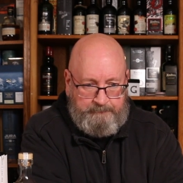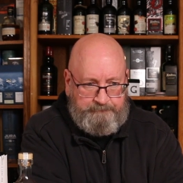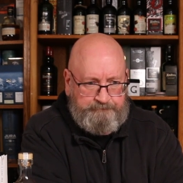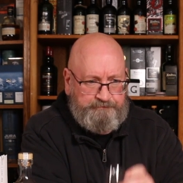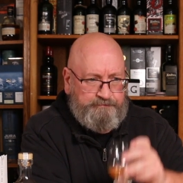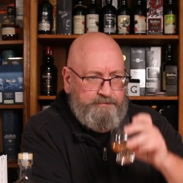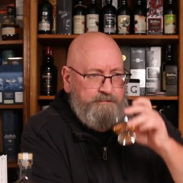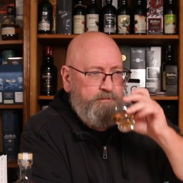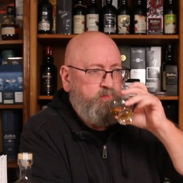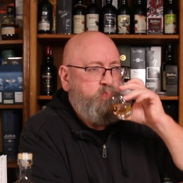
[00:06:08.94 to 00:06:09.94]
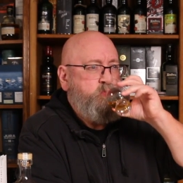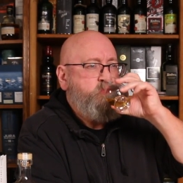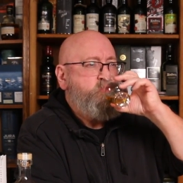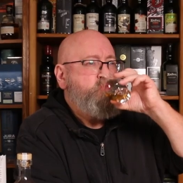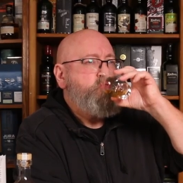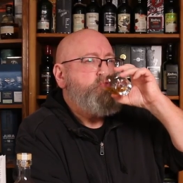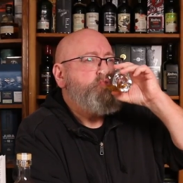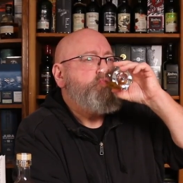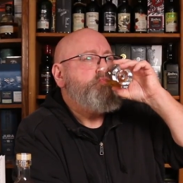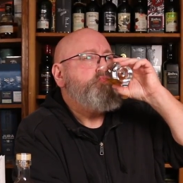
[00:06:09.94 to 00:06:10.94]

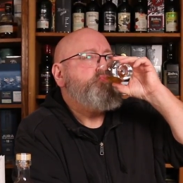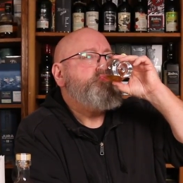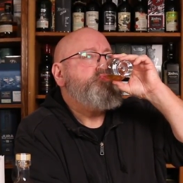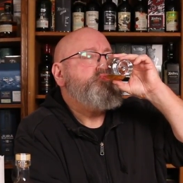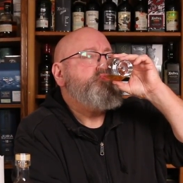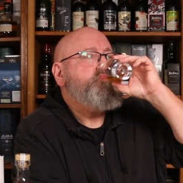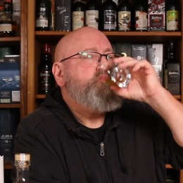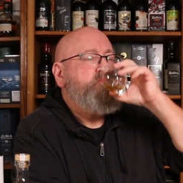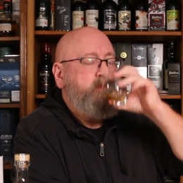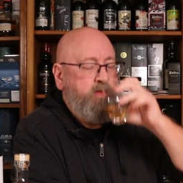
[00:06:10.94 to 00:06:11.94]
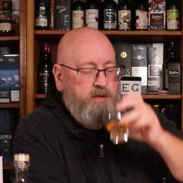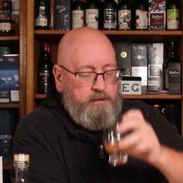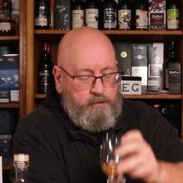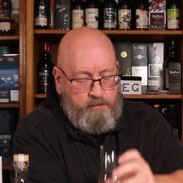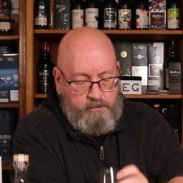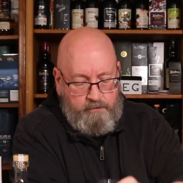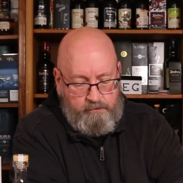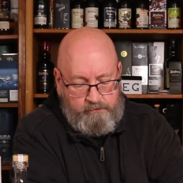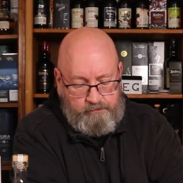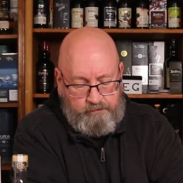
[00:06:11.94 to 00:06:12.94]

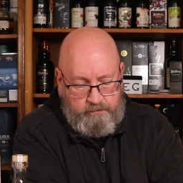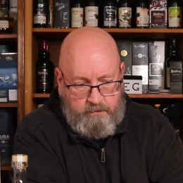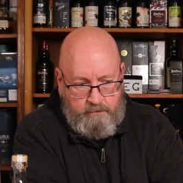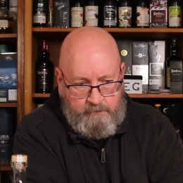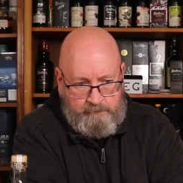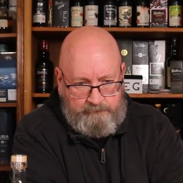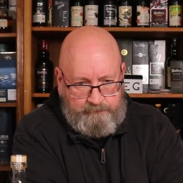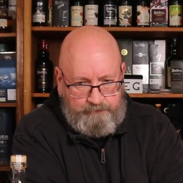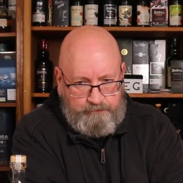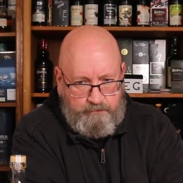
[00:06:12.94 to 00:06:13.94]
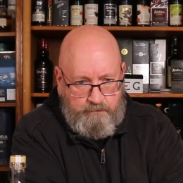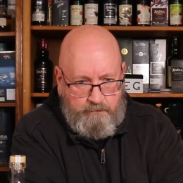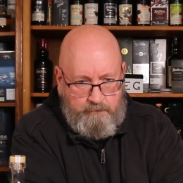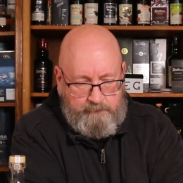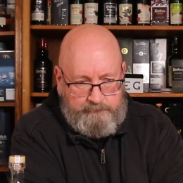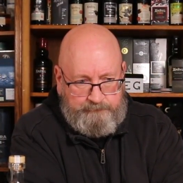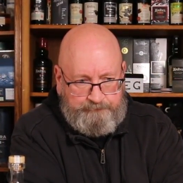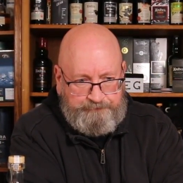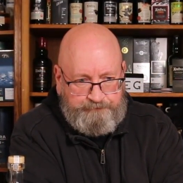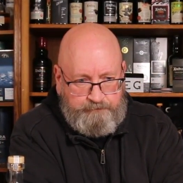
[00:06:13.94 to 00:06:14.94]

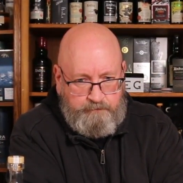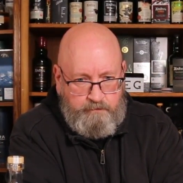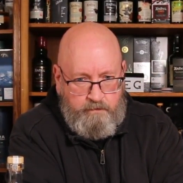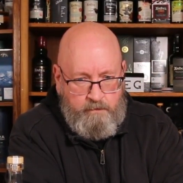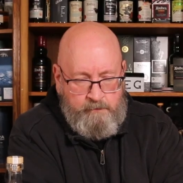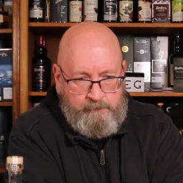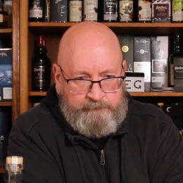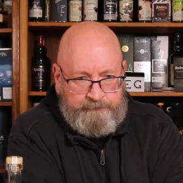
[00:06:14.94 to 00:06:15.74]
Nobody speaks.